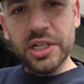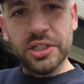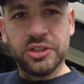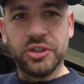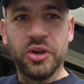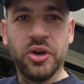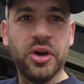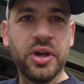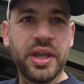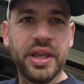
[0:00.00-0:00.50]

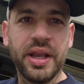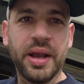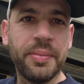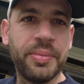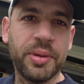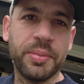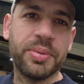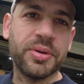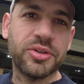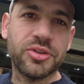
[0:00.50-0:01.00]
So hooking
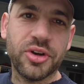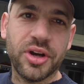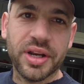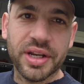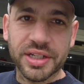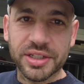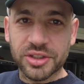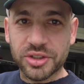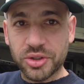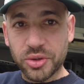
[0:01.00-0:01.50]
up the
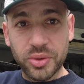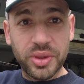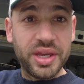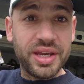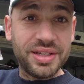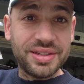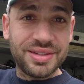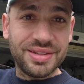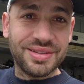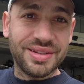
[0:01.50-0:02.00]
Pertronix to
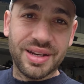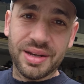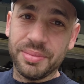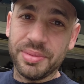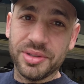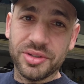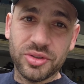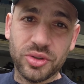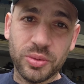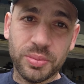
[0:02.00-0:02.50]
this is going
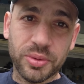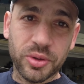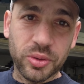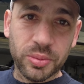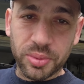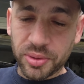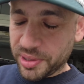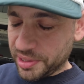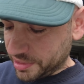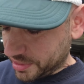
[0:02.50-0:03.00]
to be super duper